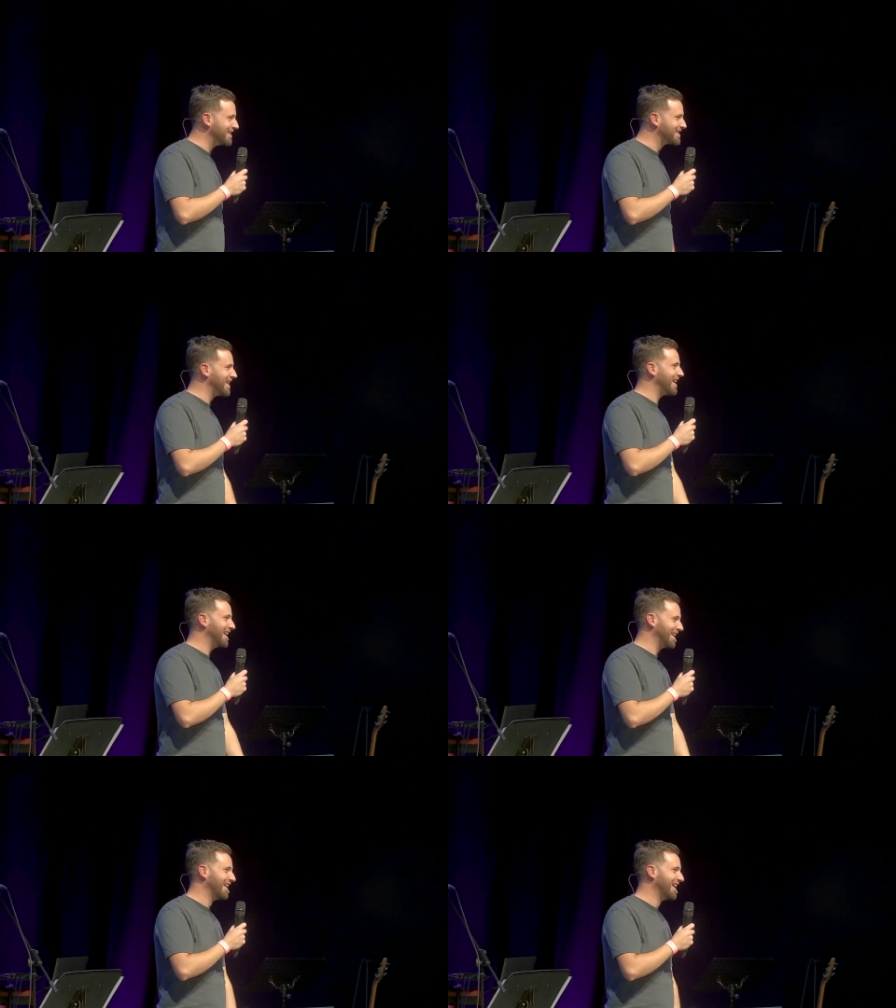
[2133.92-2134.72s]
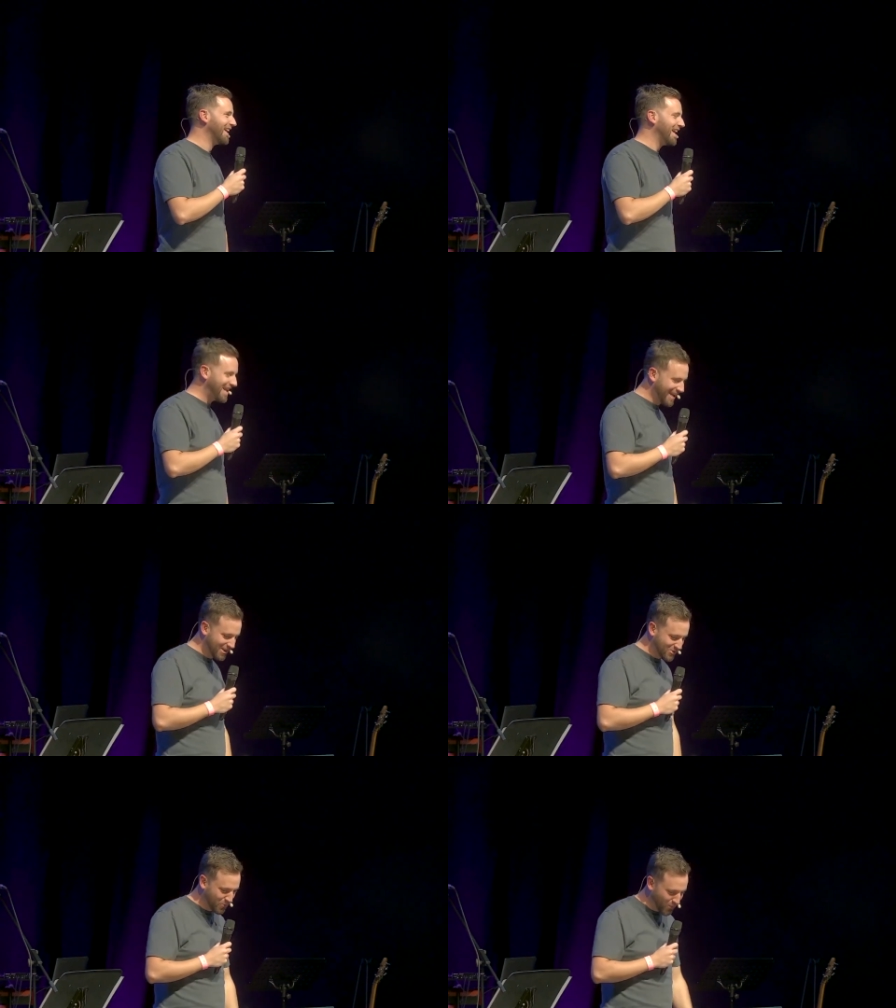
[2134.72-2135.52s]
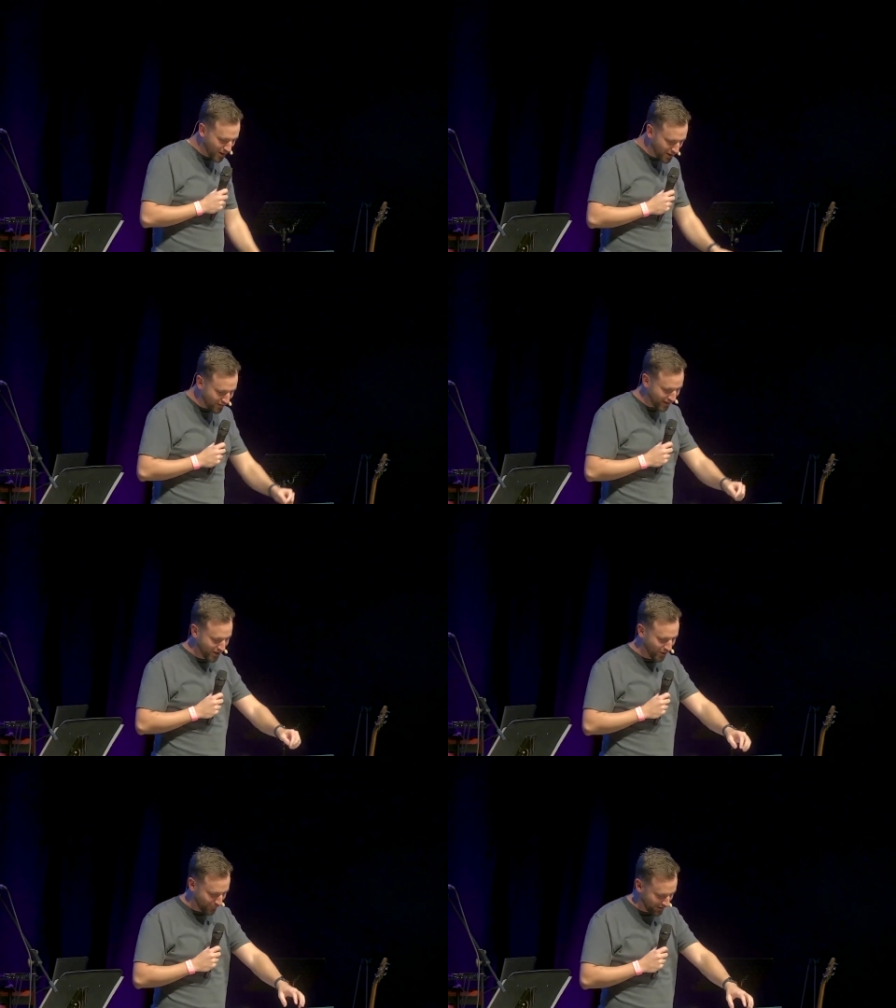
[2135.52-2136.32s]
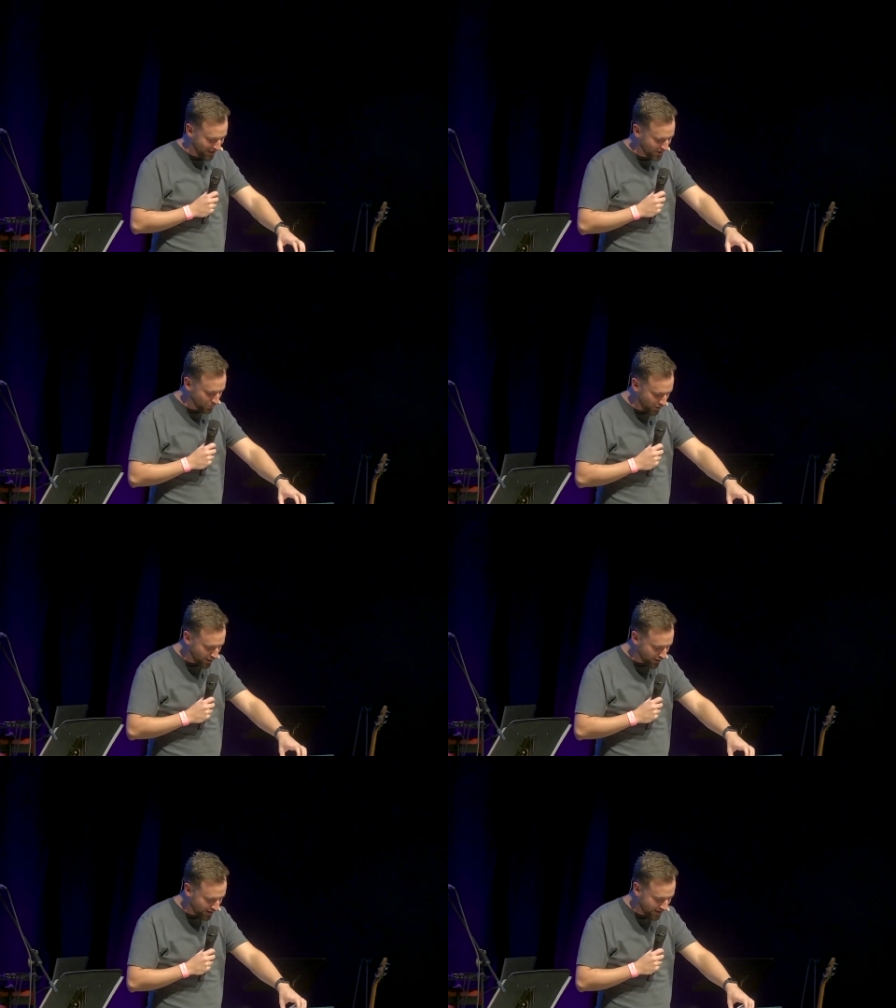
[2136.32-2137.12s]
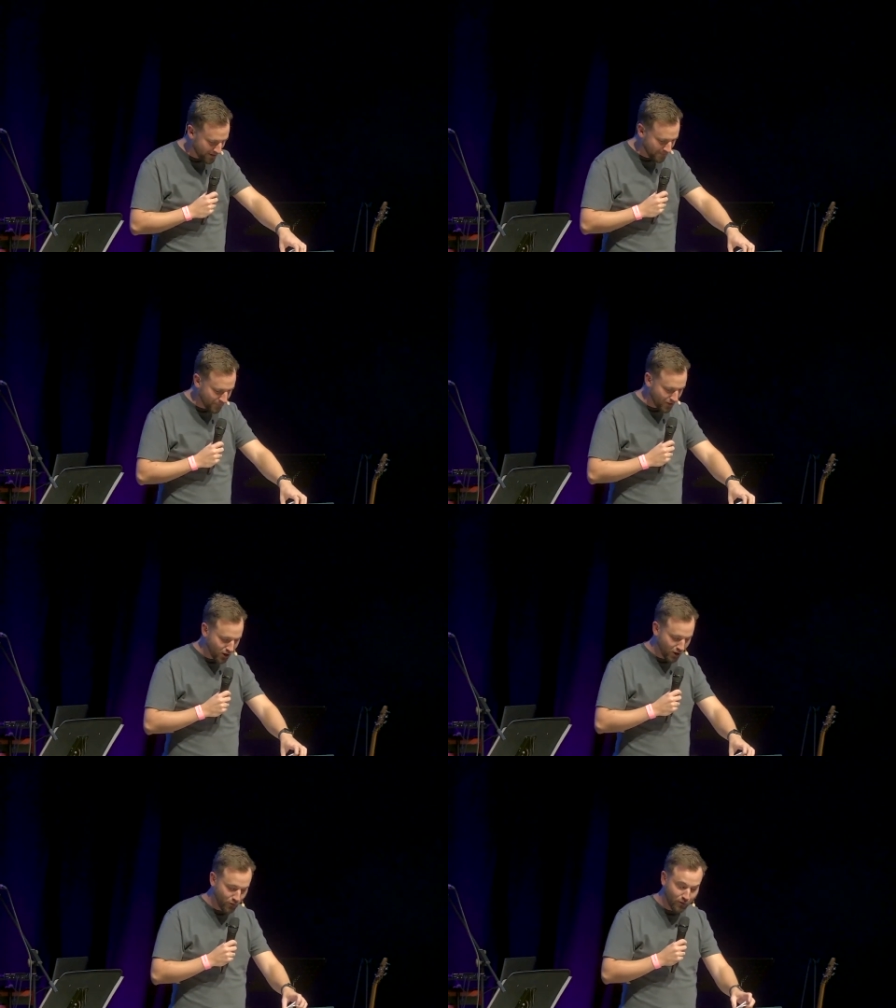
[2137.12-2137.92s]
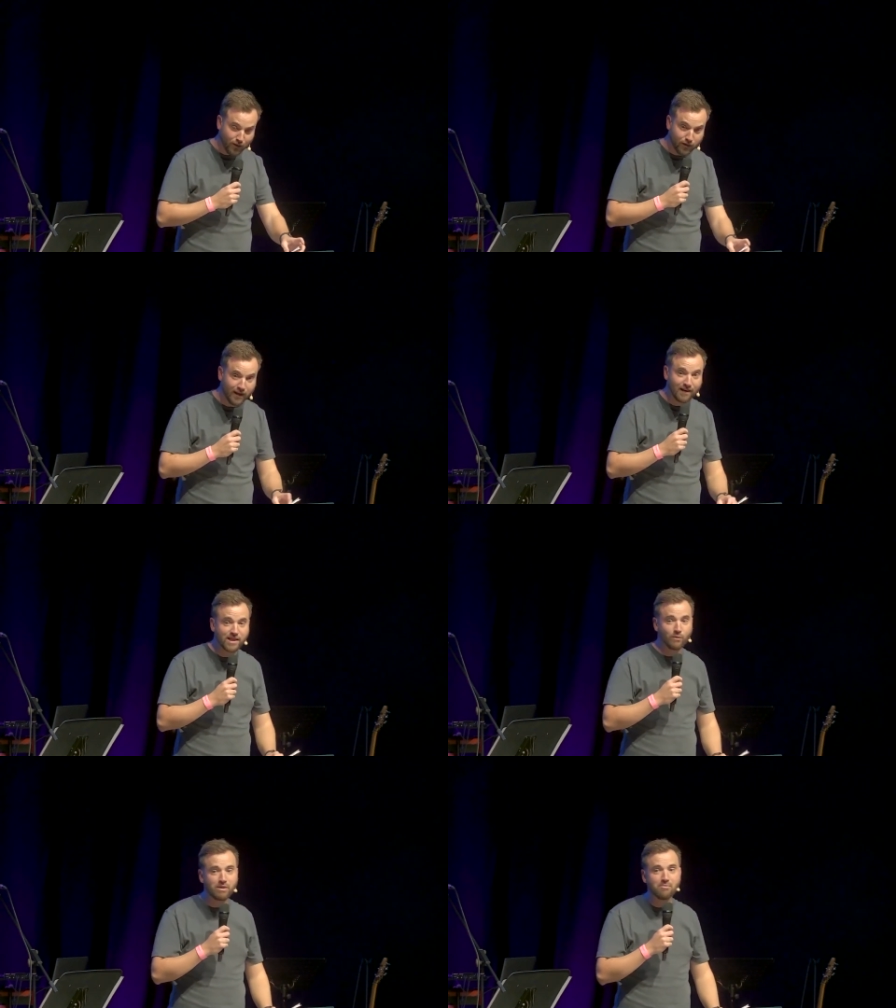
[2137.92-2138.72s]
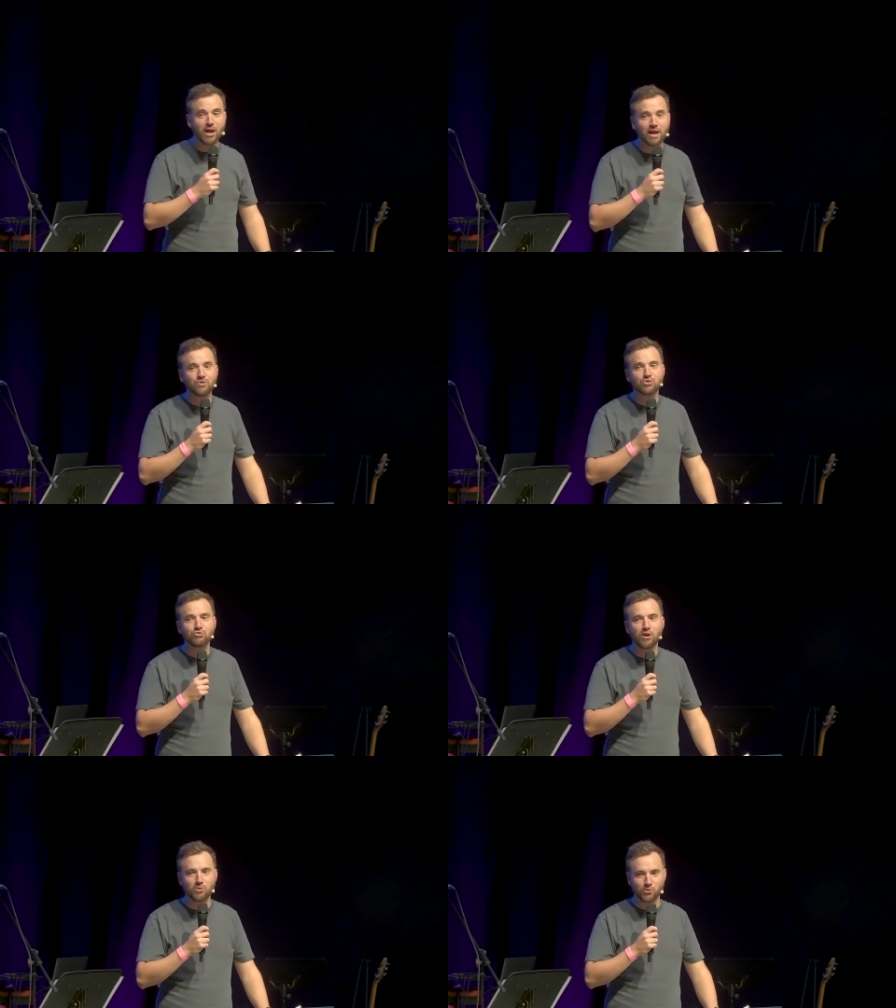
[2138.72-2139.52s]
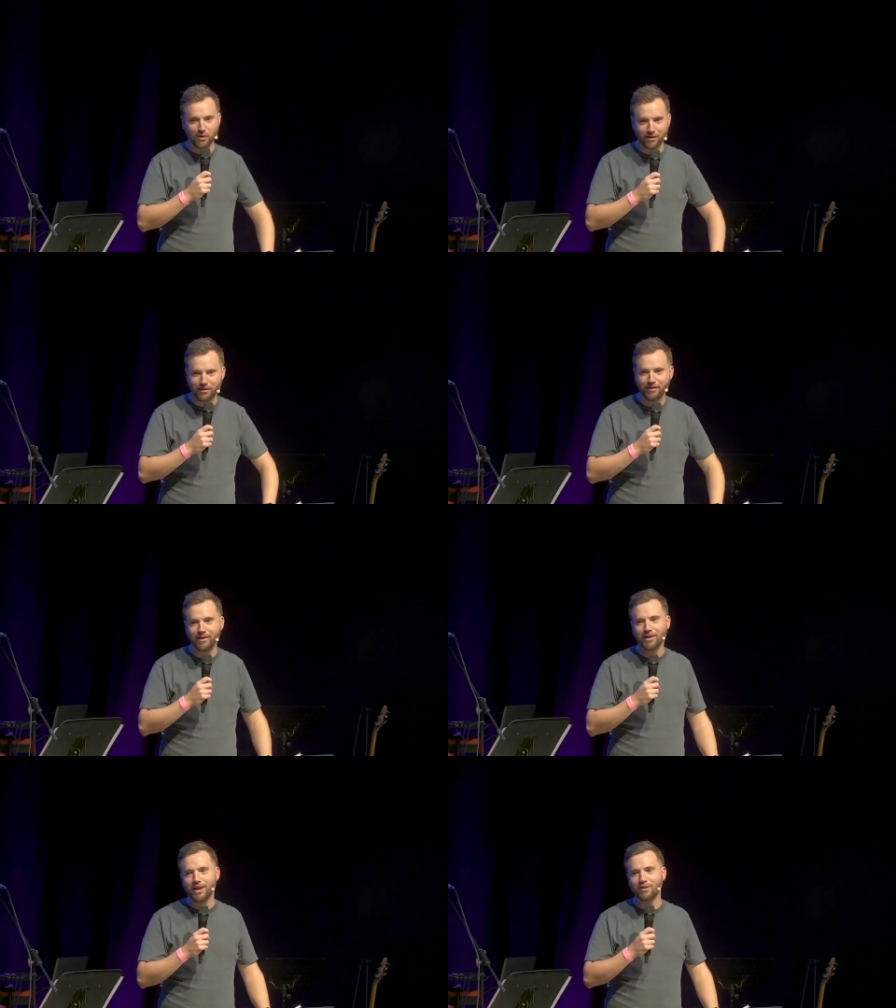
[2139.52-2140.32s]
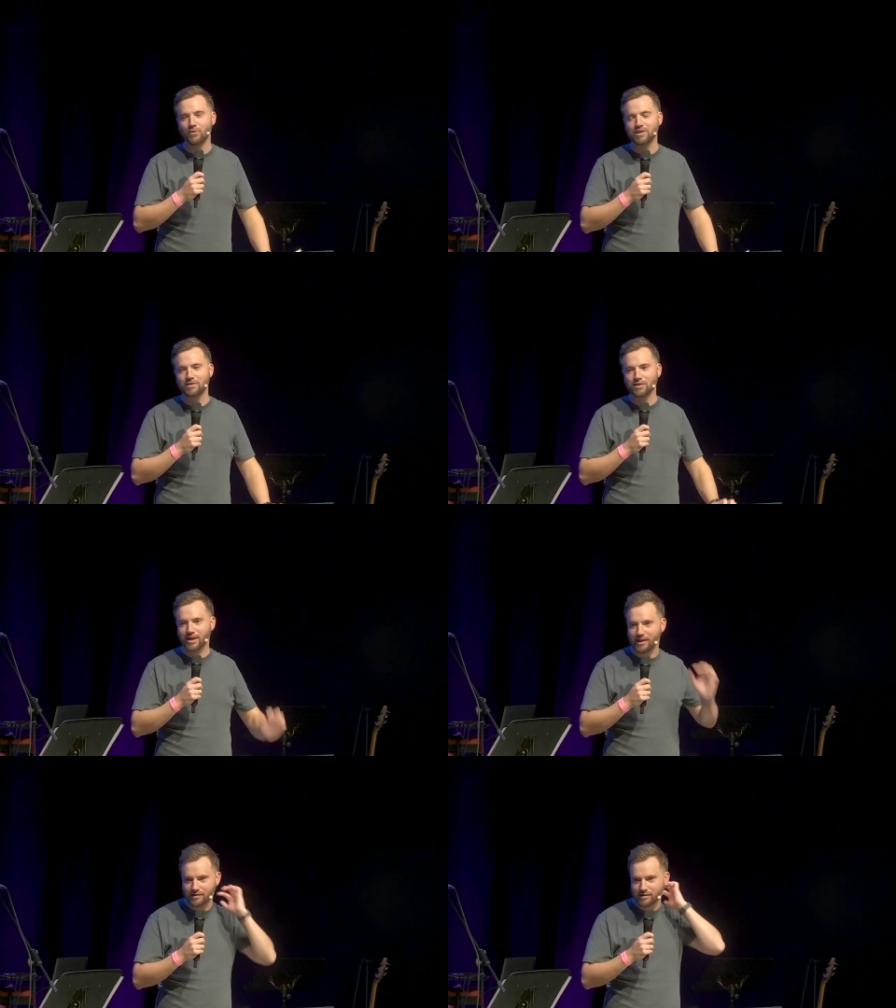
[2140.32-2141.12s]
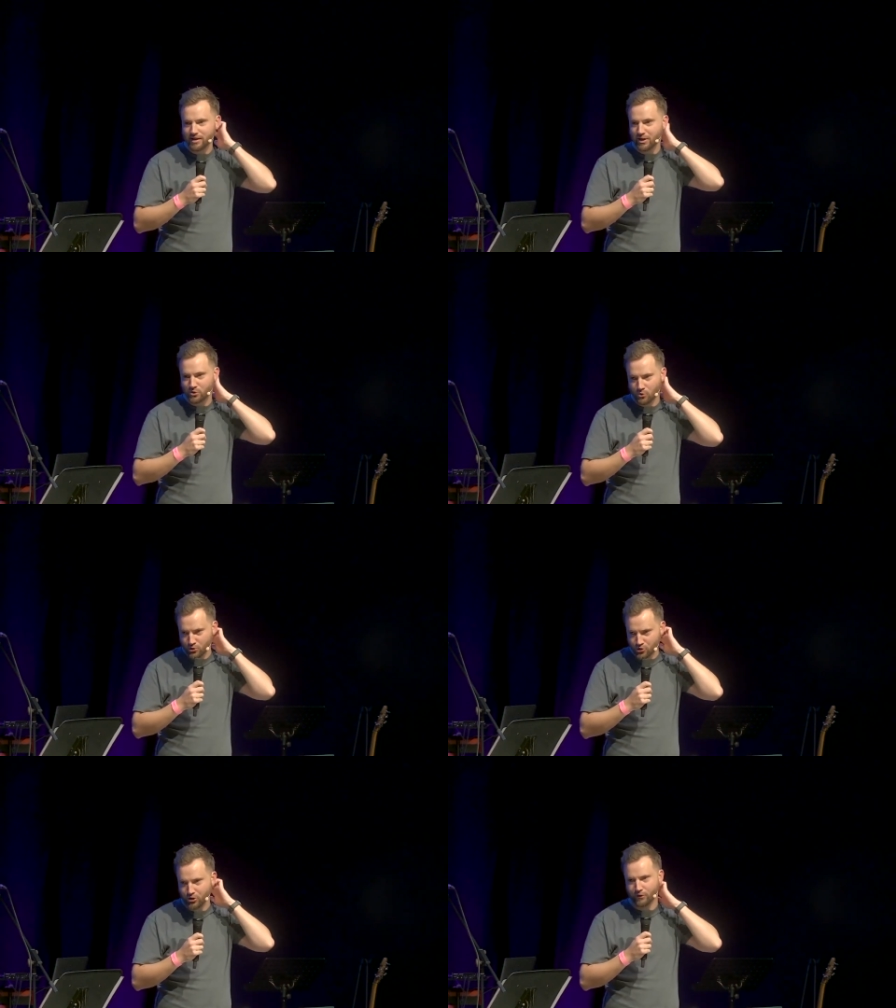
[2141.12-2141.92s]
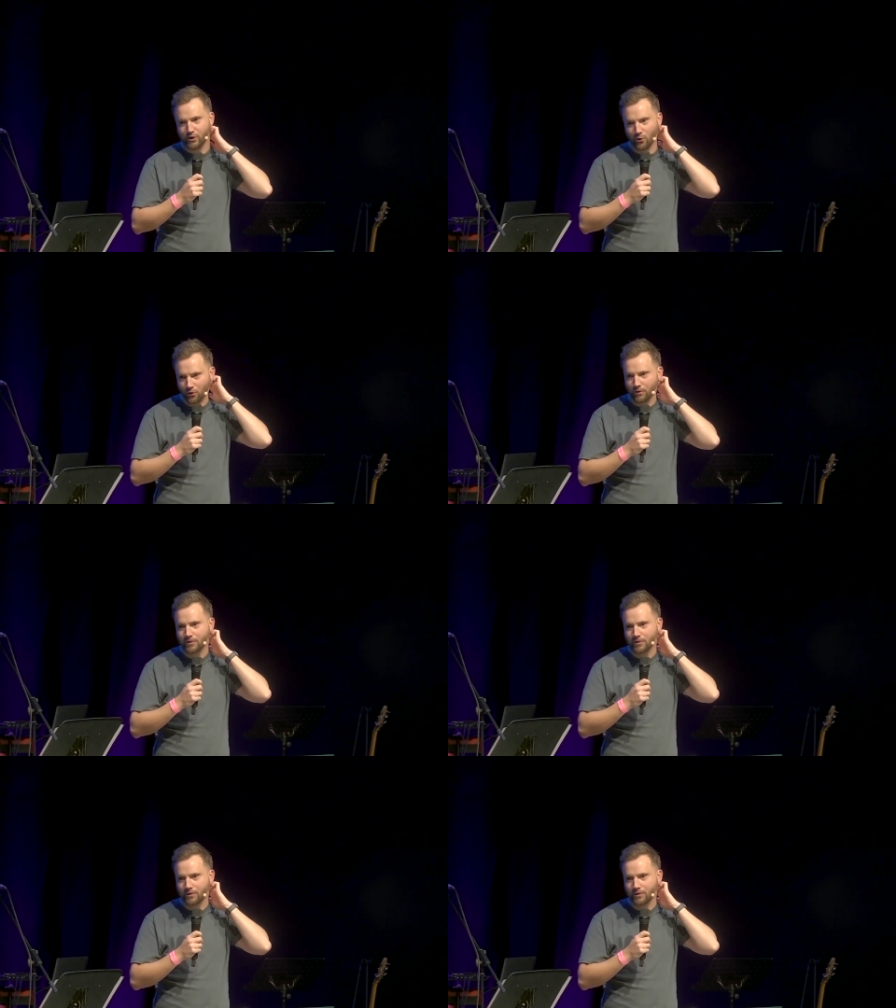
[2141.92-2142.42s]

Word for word: sing. He is worthy of it. He's worthy of all of the things that we might have struggled with in recent years the exhaustion of it all,